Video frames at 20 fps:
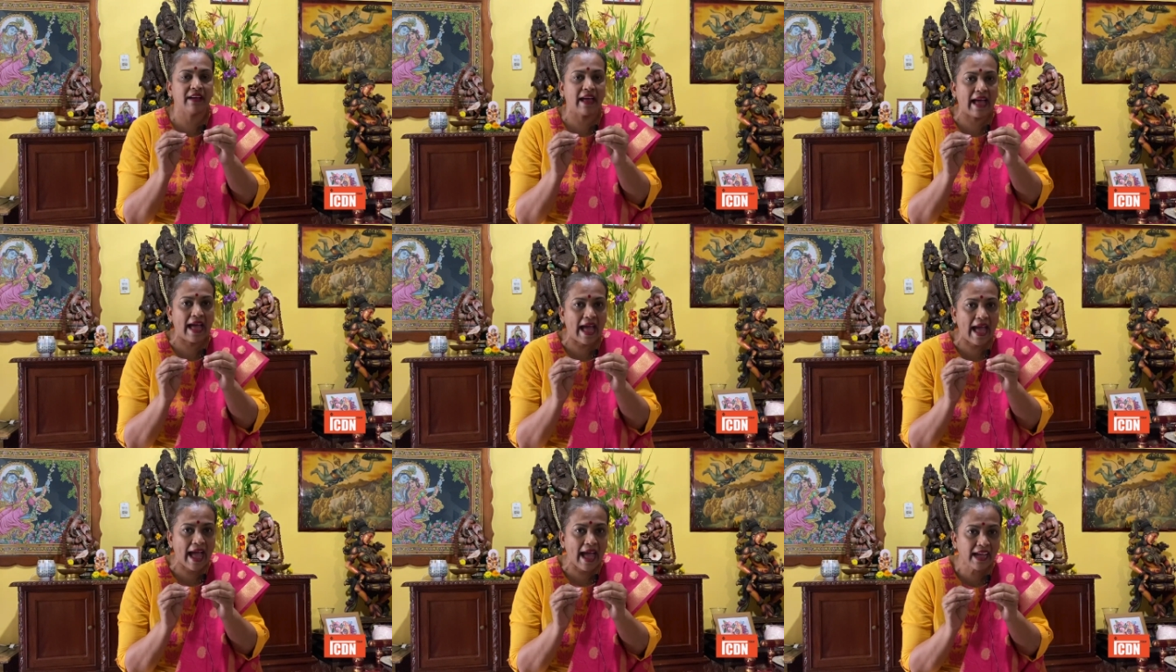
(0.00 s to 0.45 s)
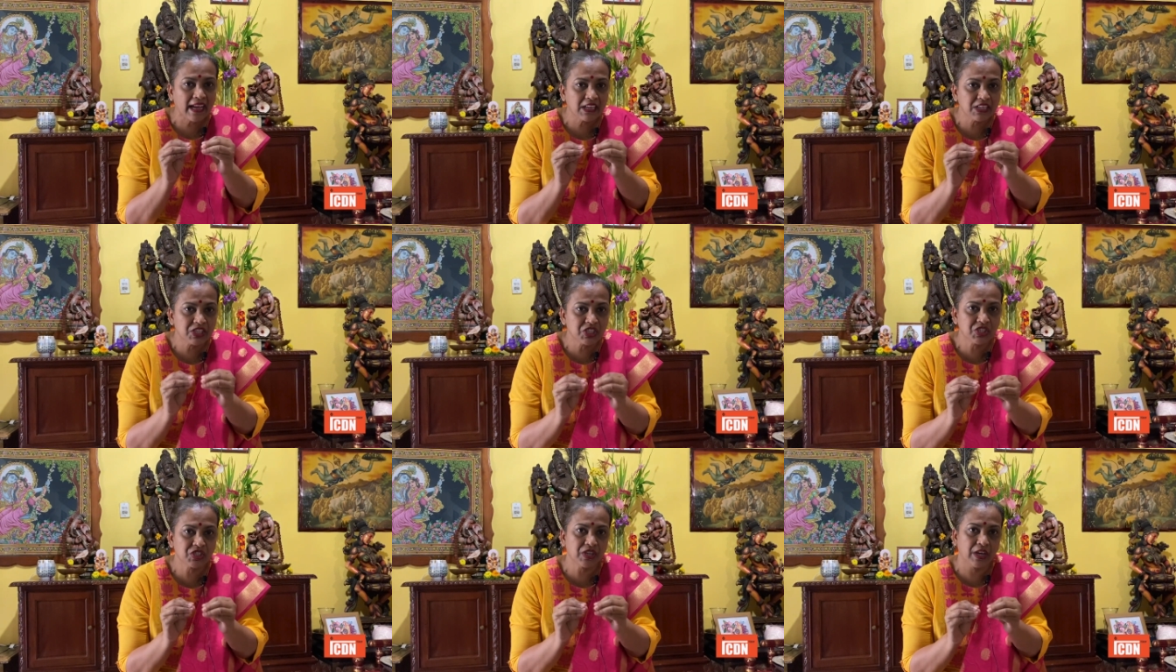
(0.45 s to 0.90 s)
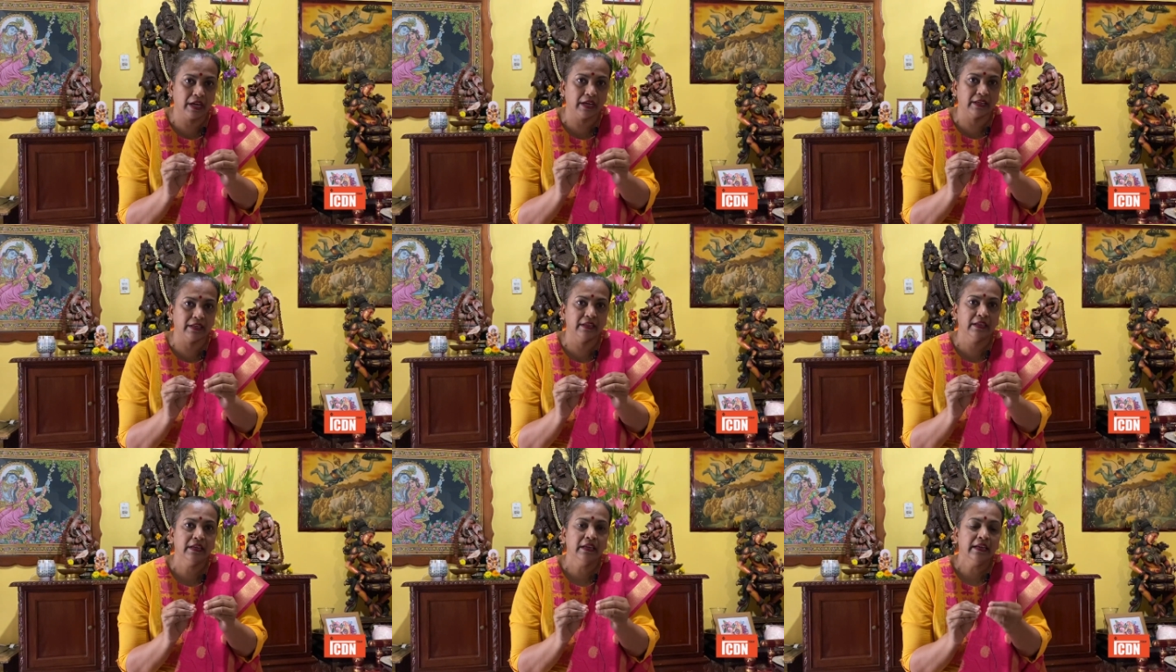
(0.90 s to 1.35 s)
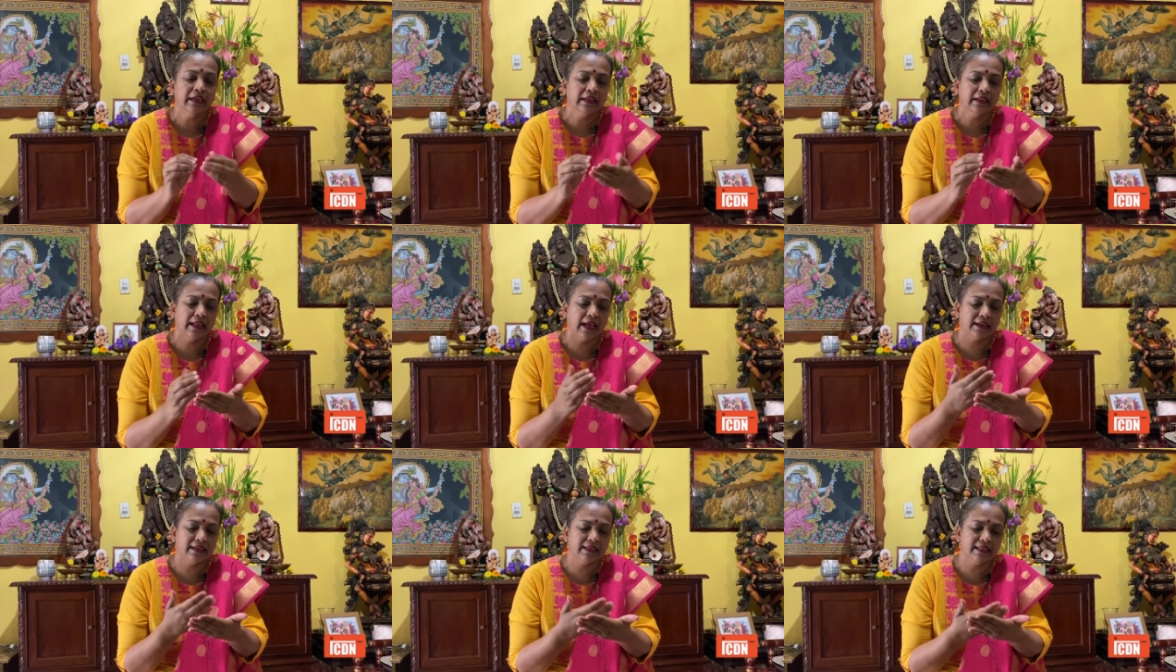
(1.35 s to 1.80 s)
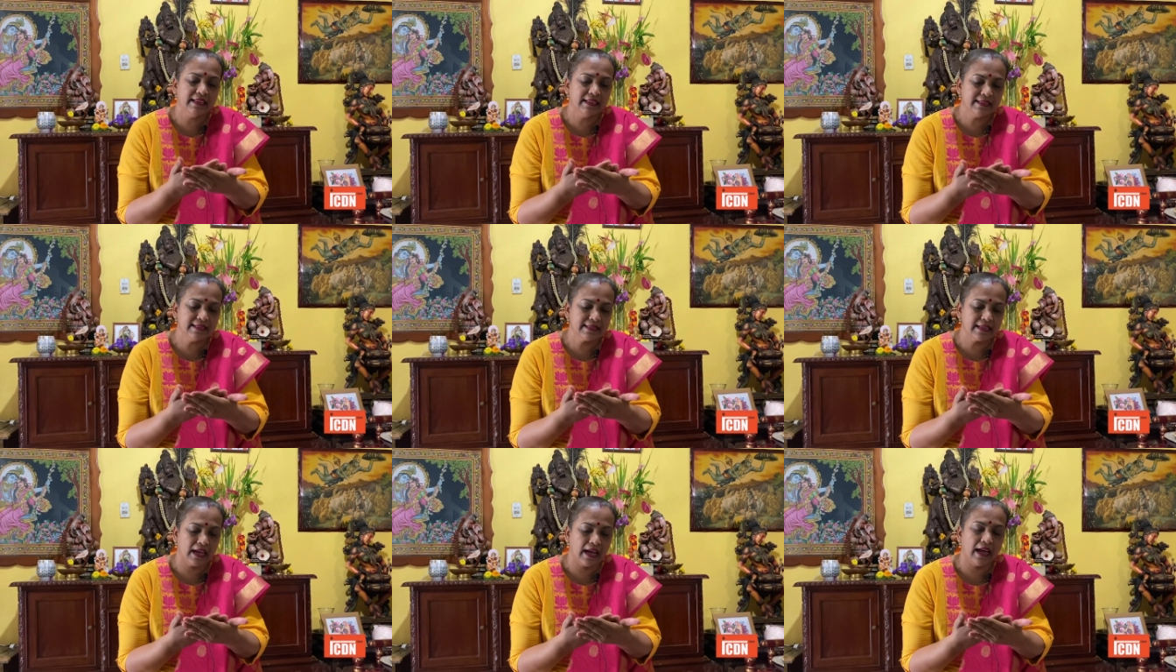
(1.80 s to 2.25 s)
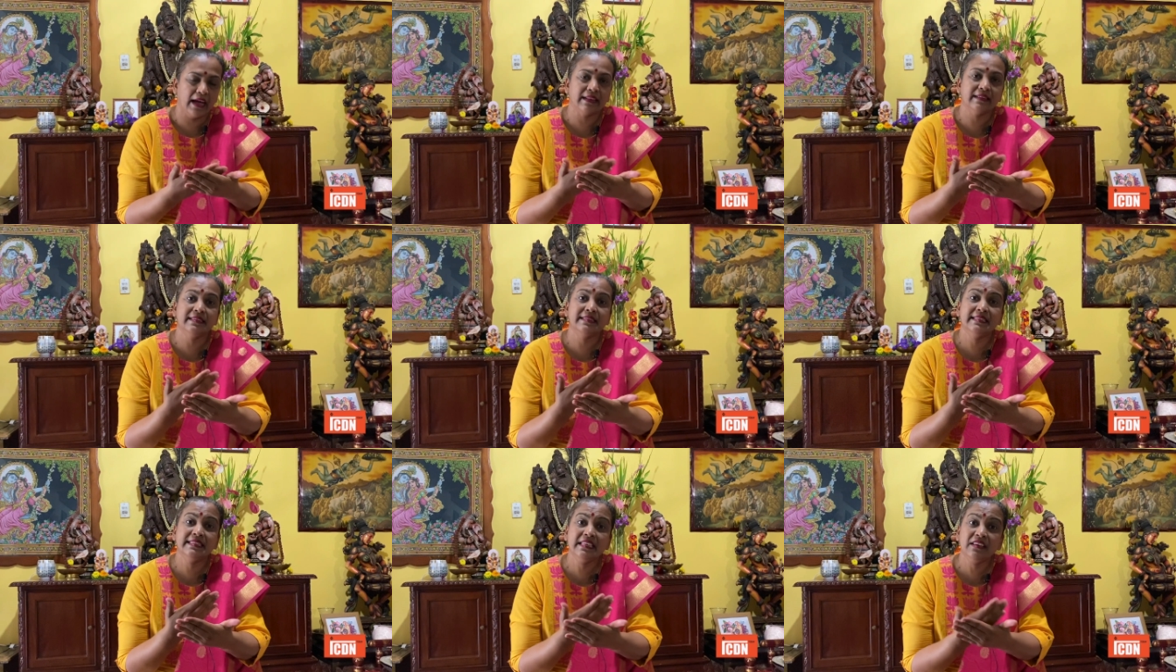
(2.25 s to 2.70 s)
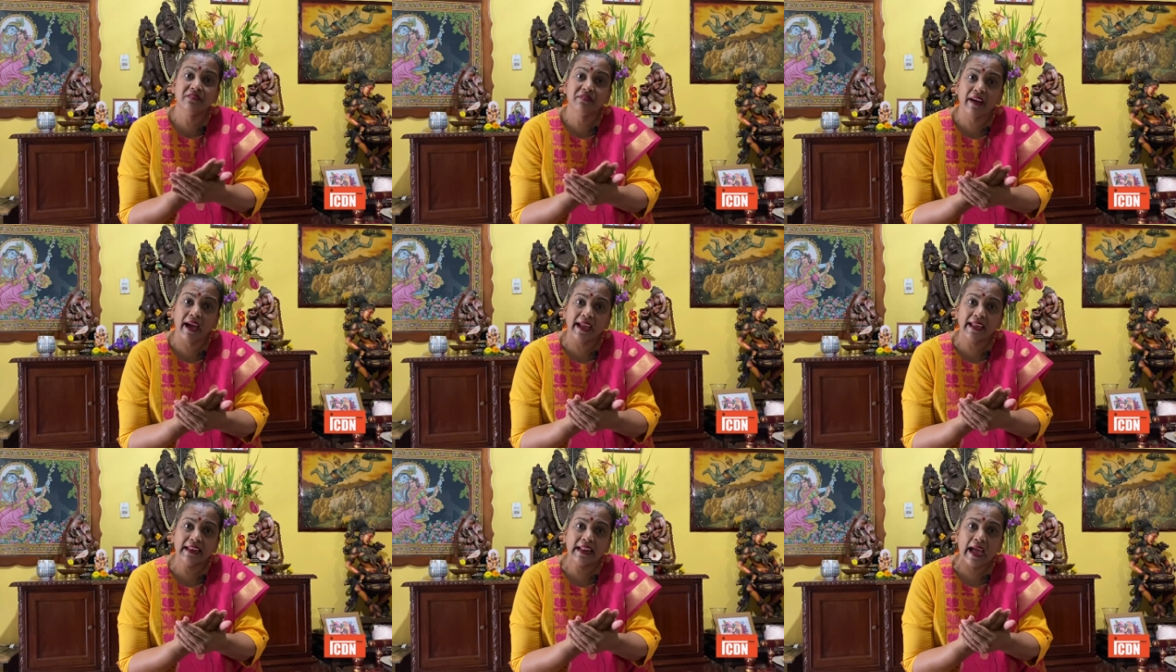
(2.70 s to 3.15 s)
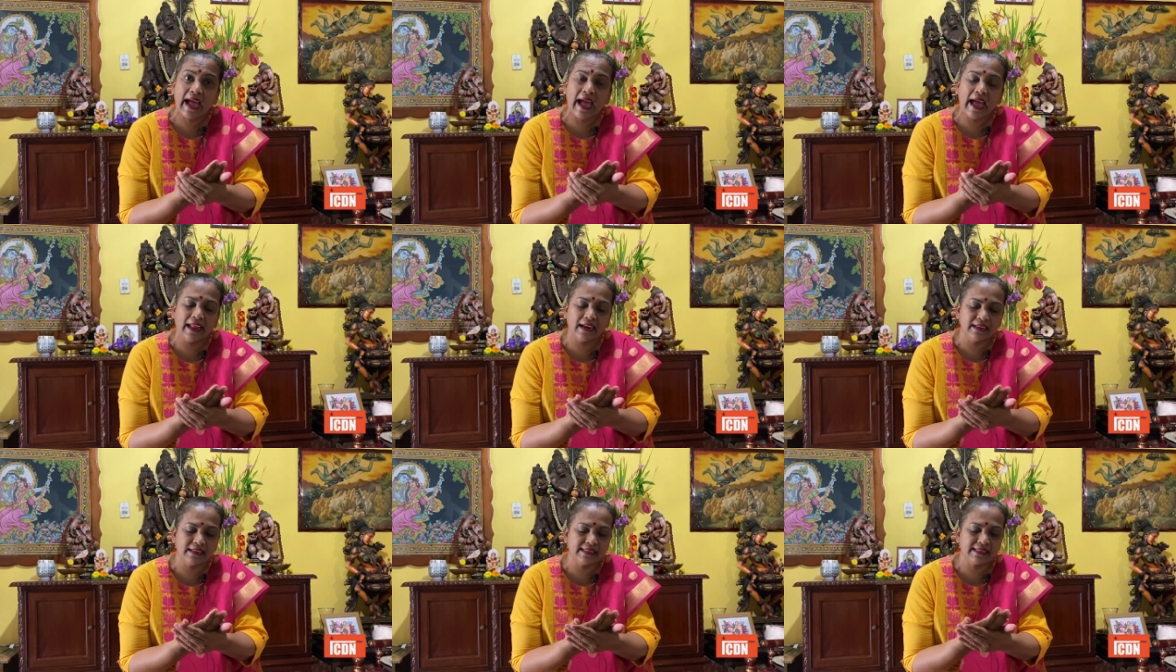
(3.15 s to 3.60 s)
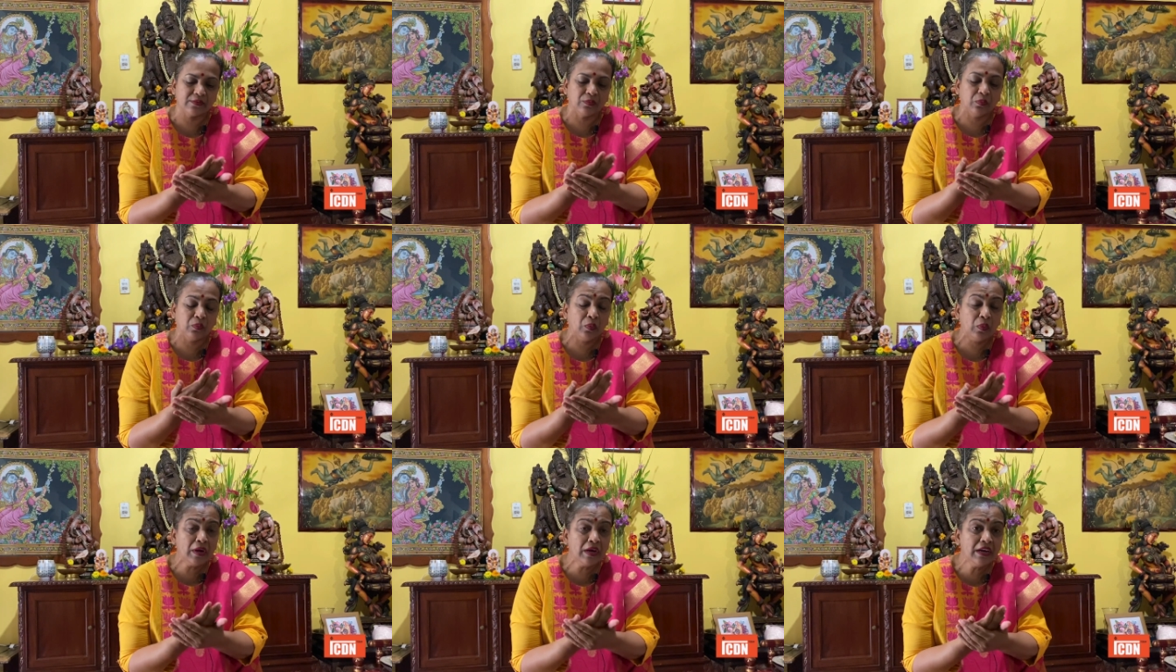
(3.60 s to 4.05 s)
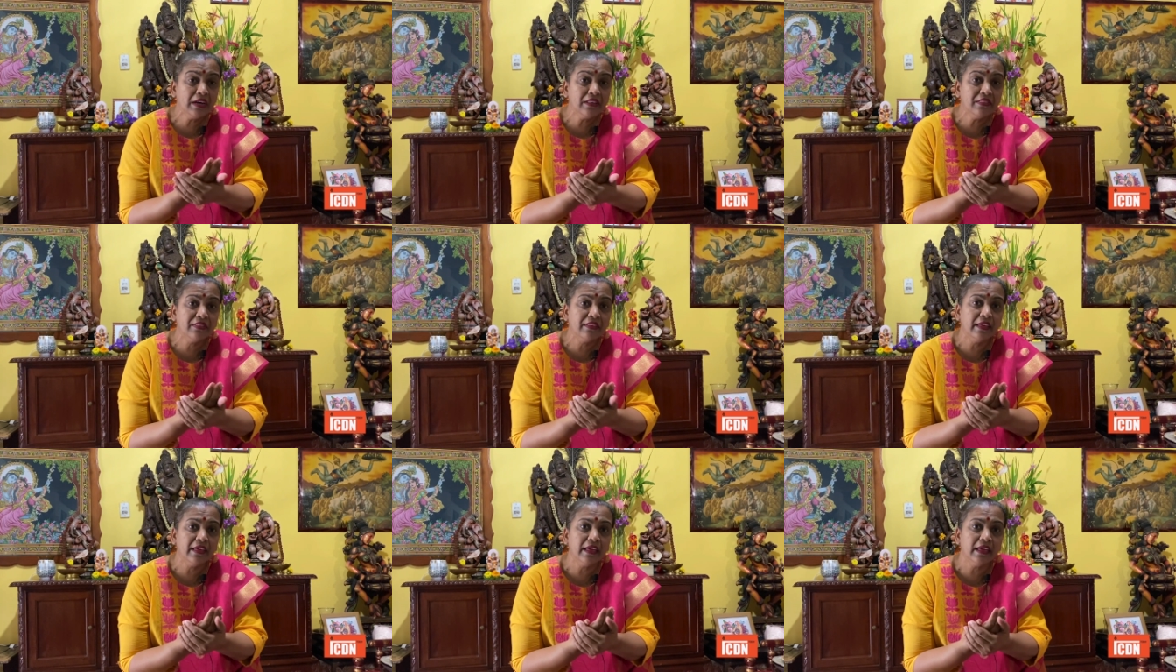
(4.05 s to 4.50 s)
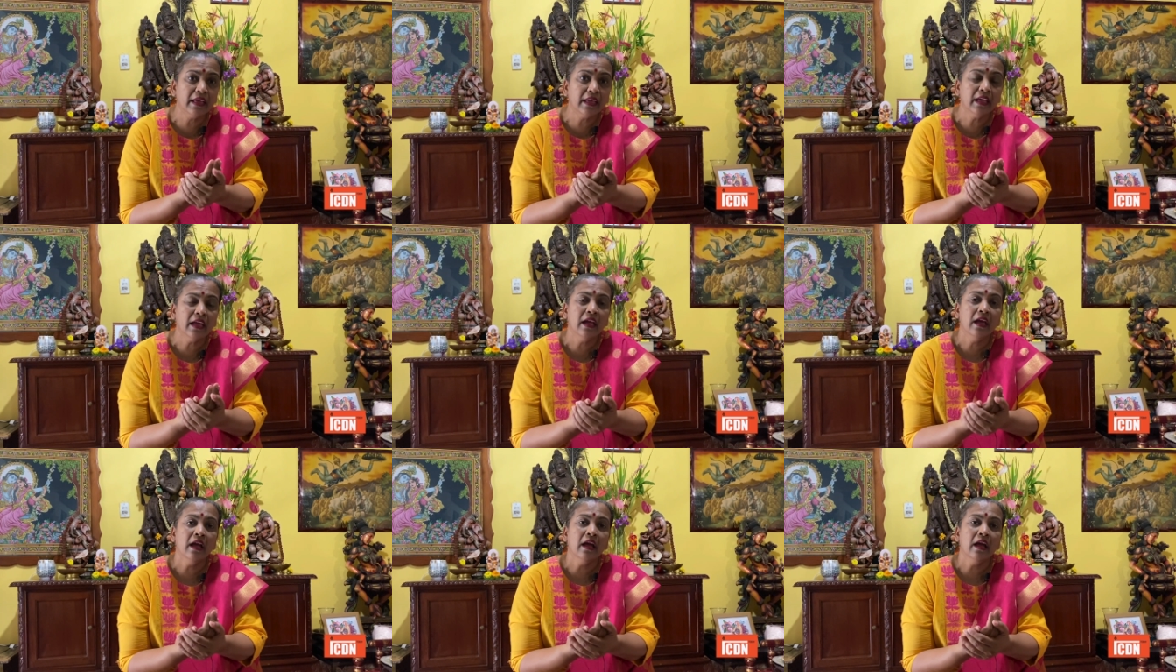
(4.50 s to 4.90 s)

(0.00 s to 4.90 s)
action, that these are divine hands worthy